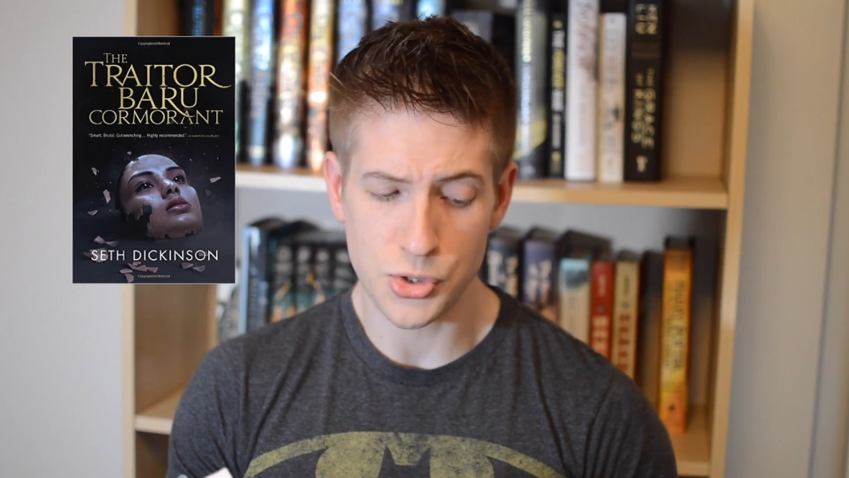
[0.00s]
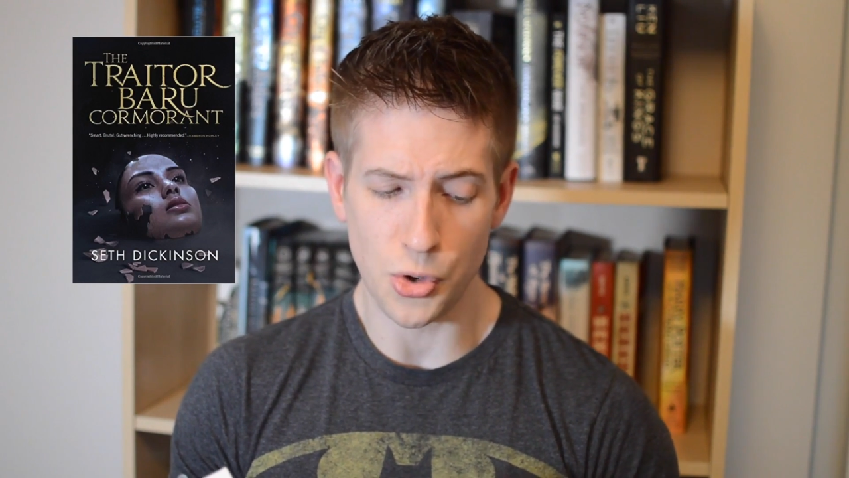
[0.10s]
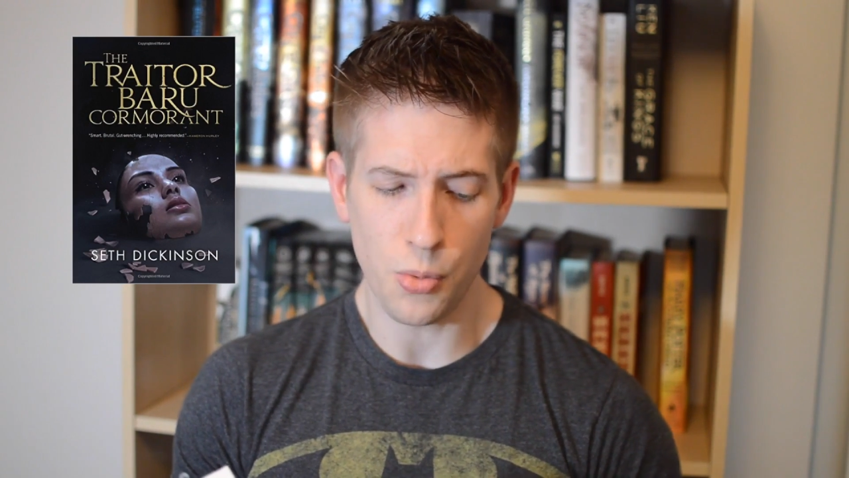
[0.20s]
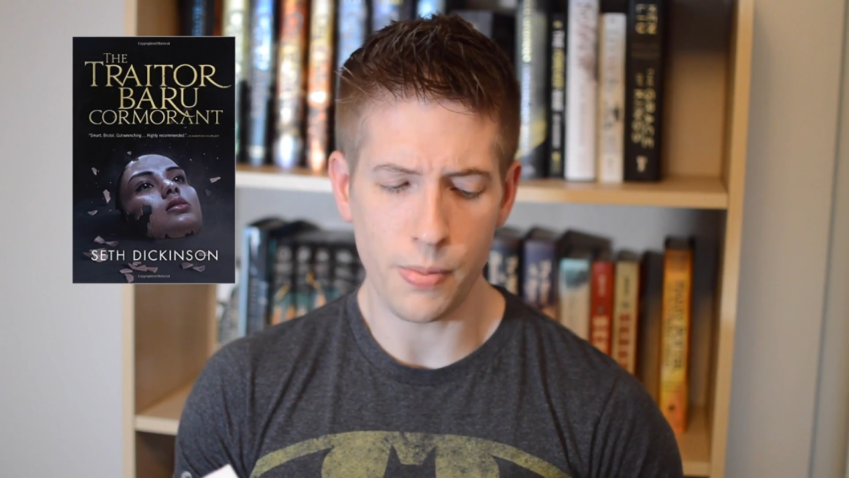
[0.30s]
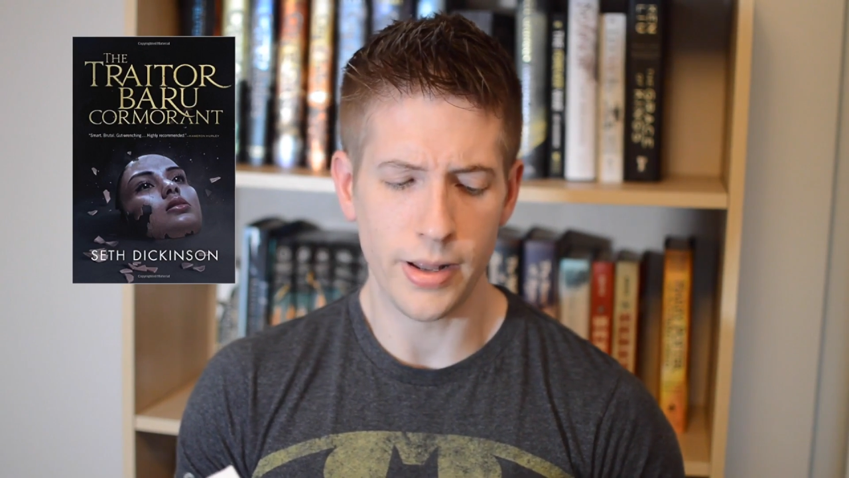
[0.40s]

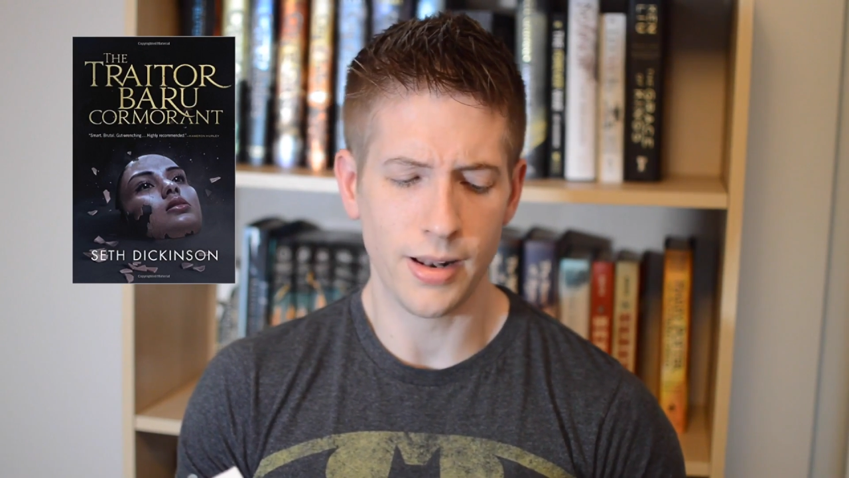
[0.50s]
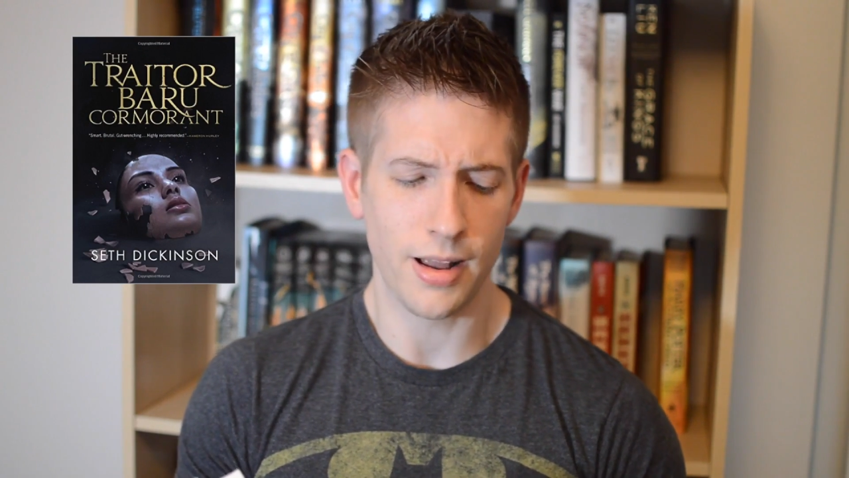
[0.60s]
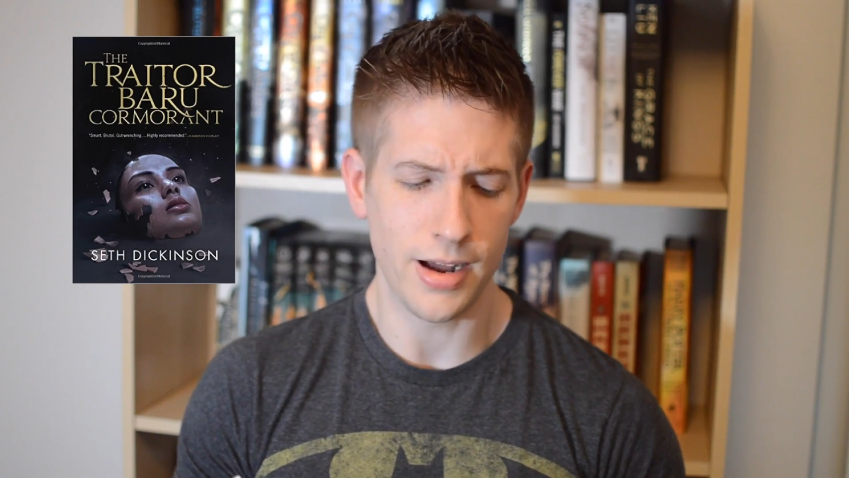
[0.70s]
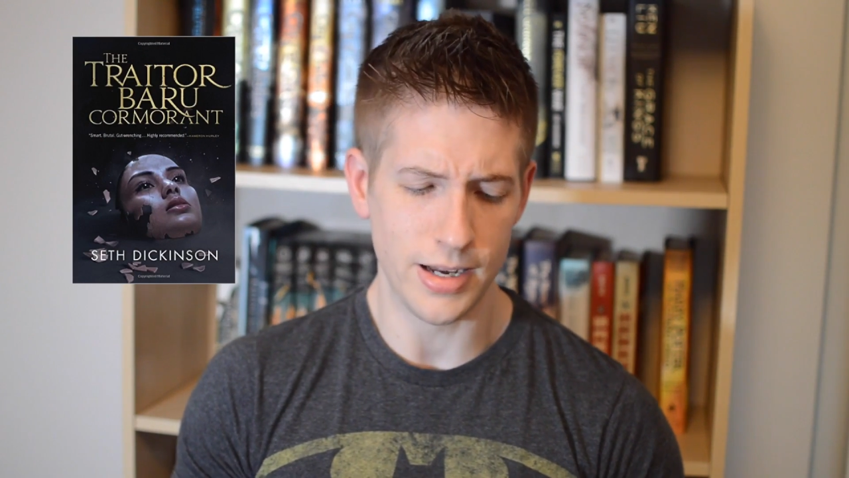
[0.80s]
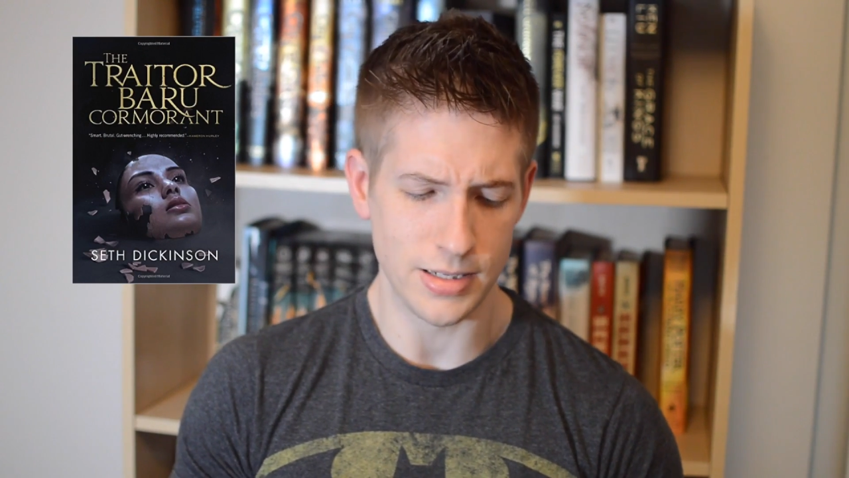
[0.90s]
soap and
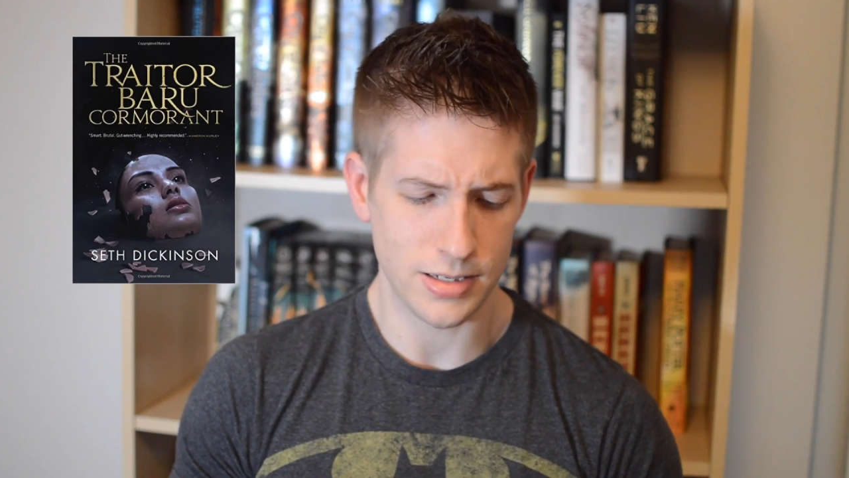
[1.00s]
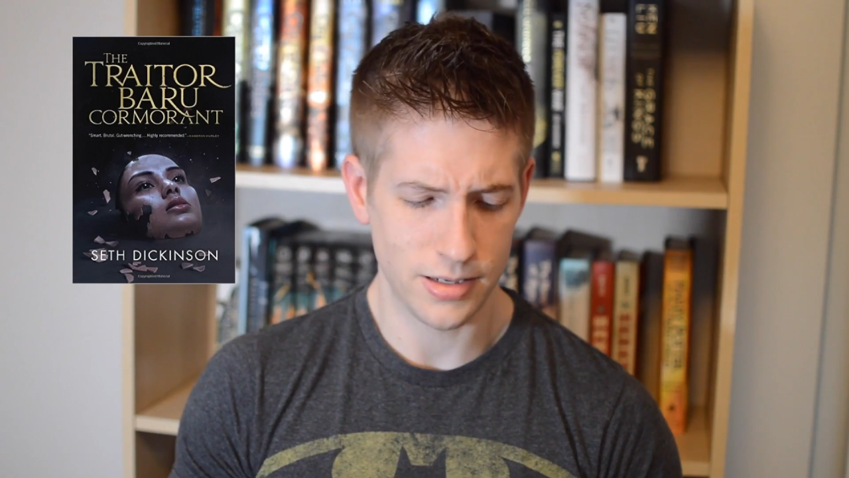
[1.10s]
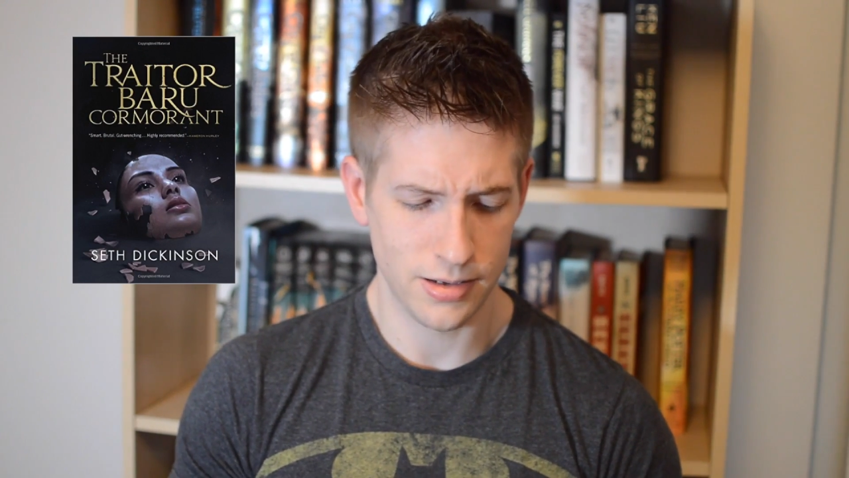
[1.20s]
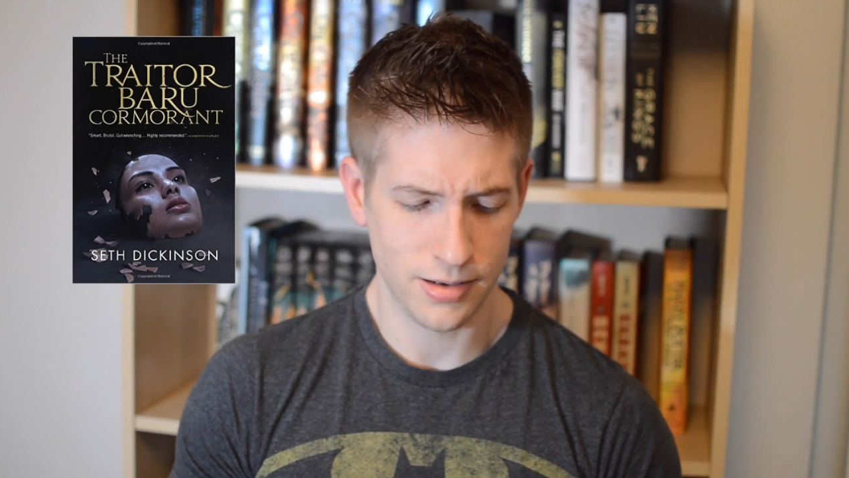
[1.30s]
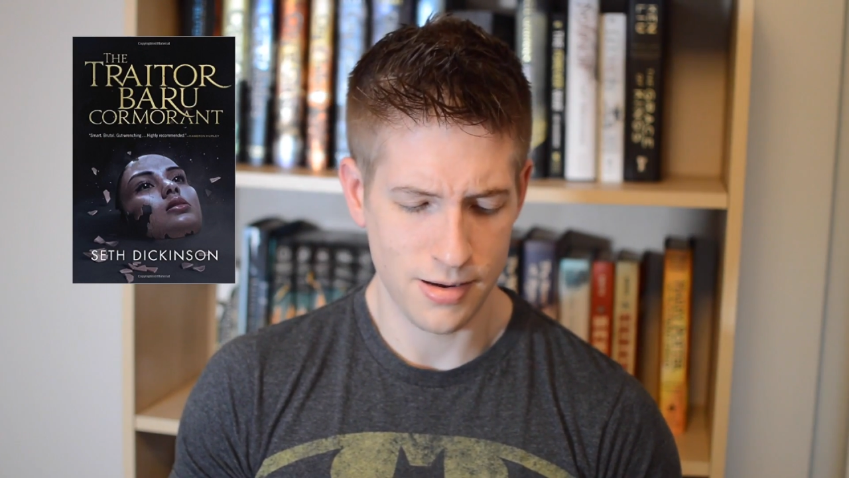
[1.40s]
lies.